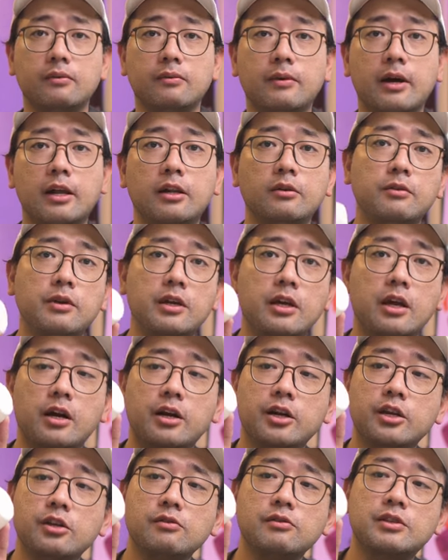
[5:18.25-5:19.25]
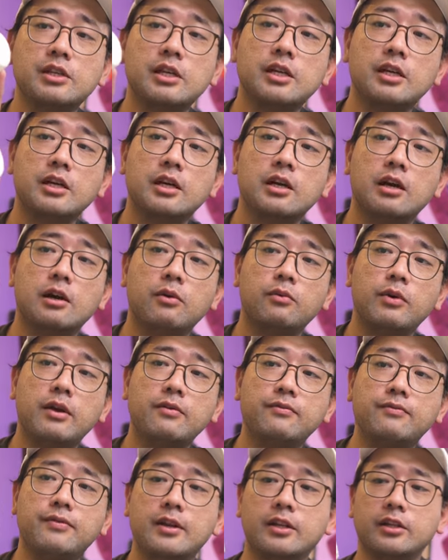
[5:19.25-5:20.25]
while we are using a
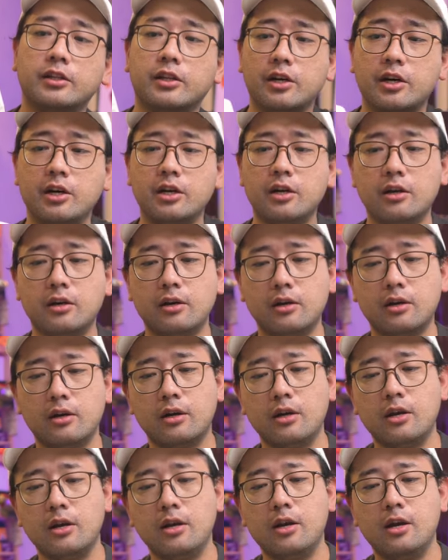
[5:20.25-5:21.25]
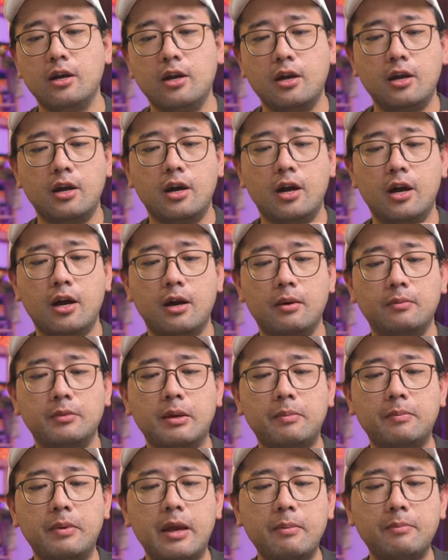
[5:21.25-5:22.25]
wave filter, um,
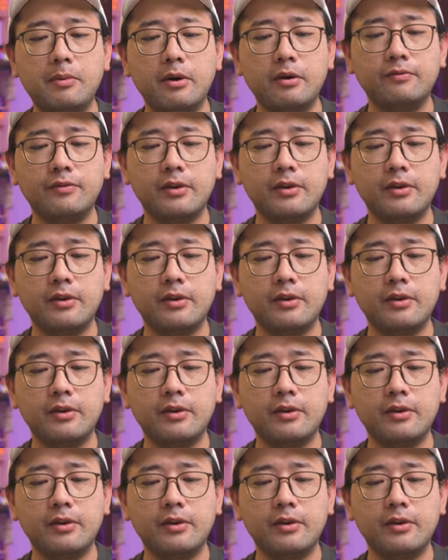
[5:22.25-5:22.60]
the paper